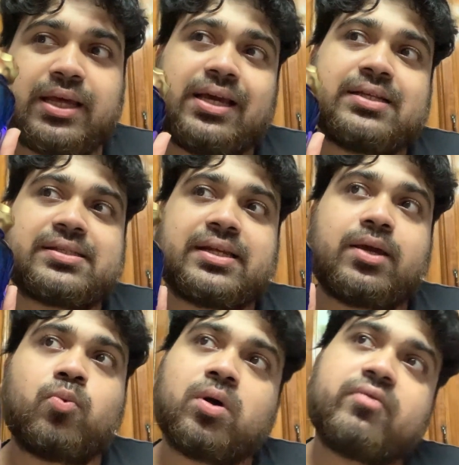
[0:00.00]
it's
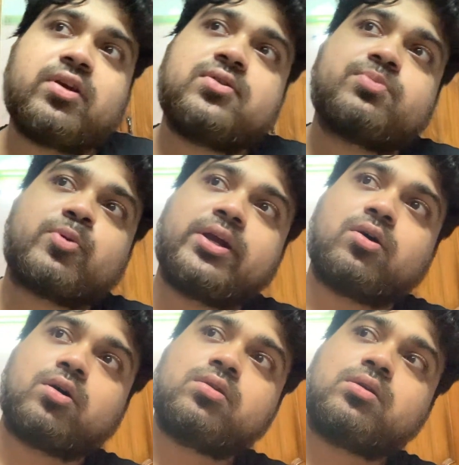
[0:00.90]
like whenever you spray it
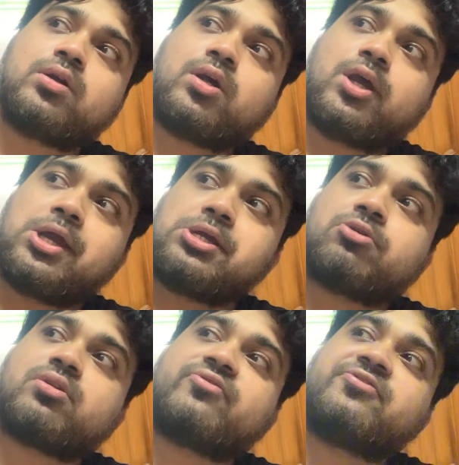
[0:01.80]
on, you're
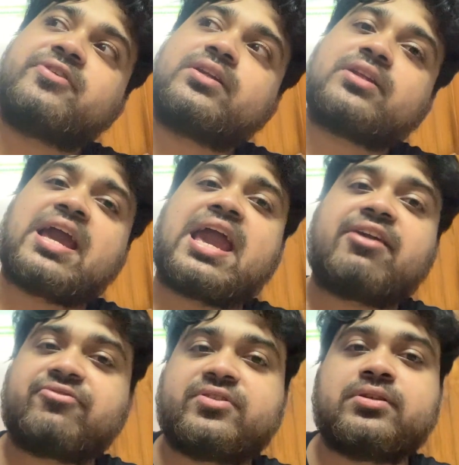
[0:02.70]
gonna feel the
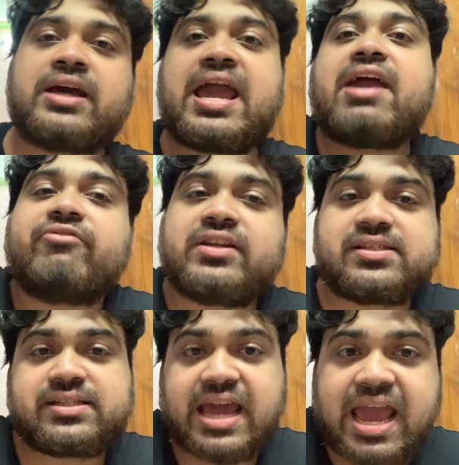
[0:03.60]

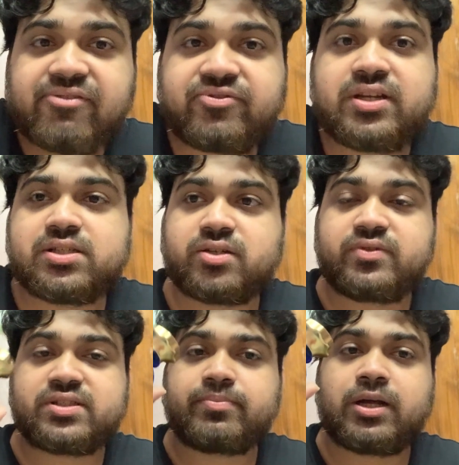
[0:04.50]
heaviness, the heftiness of
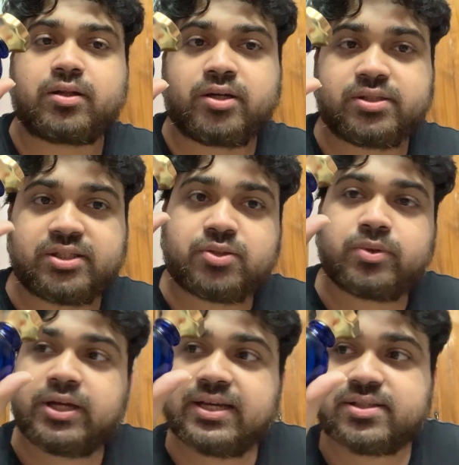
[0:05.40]
the smell, because this
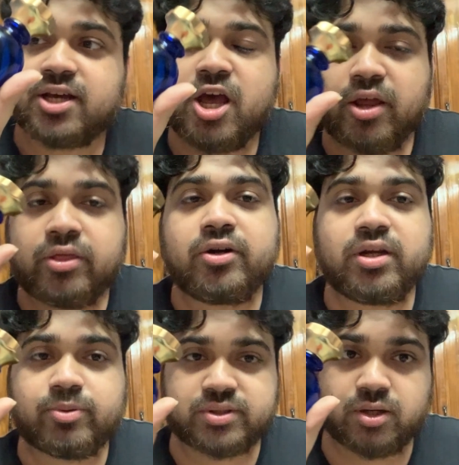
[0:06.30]
one has
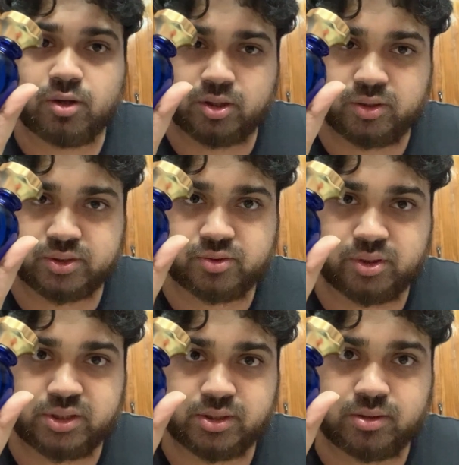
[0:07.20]
30% oil
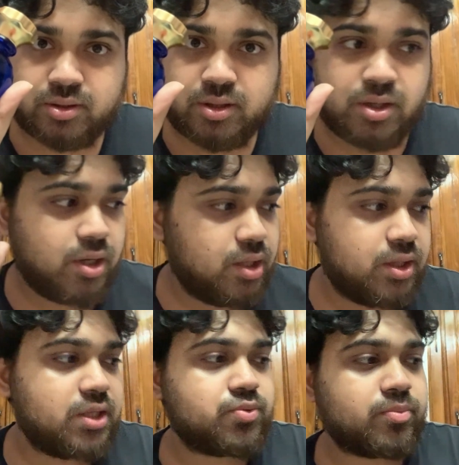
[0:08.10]
concentration.
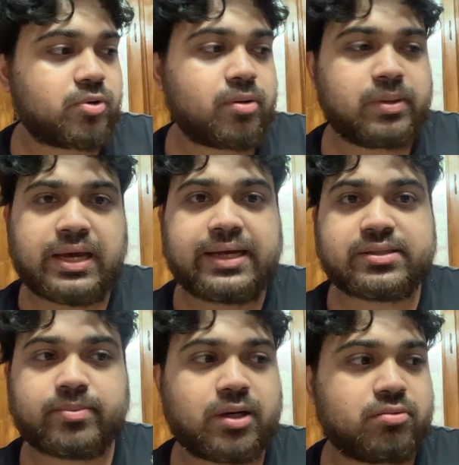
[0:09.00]
This one probably has
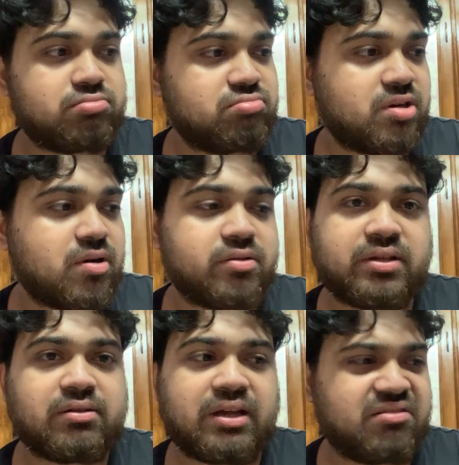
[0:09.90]
about around
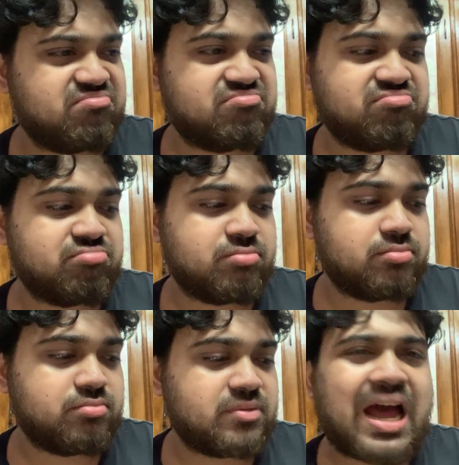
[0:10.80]
that, like,
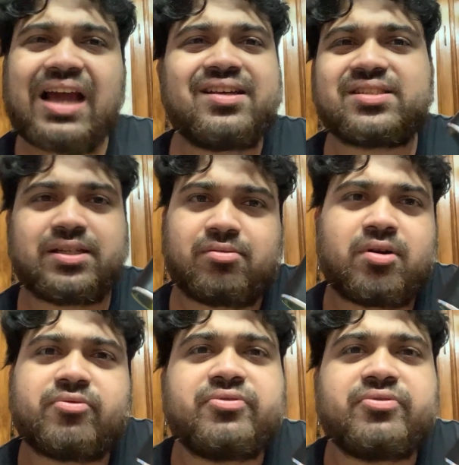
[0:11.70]
highest and around